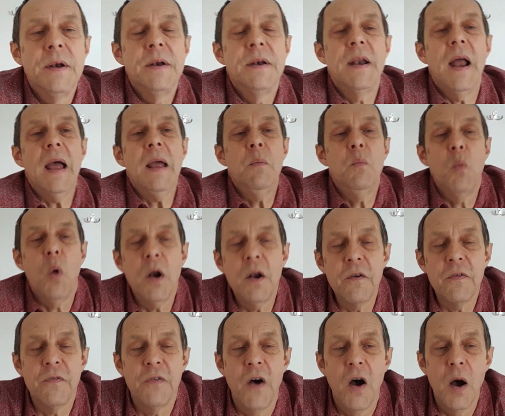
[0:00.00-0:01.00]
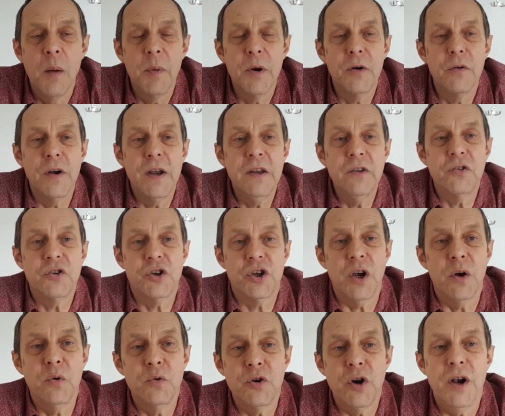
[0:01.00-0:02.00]
name one of Farmer Green's
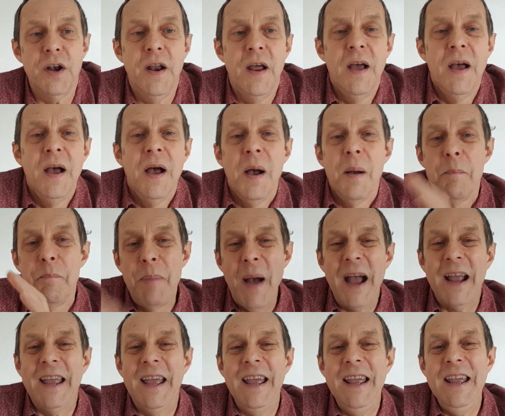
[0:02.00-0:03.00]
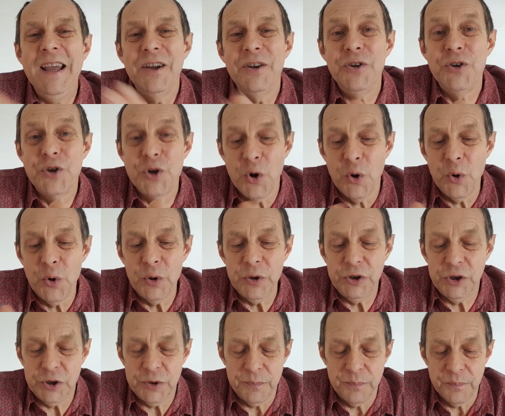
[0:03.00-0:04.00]
children, Becky and
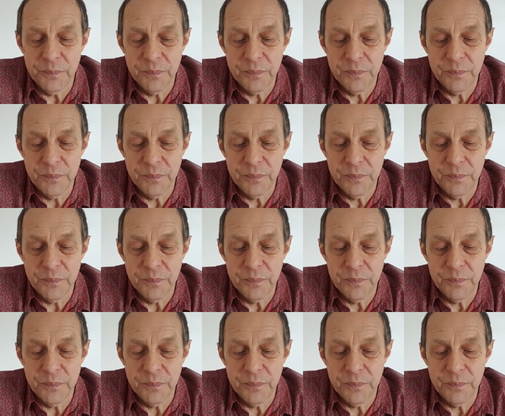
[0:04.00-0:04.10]
George.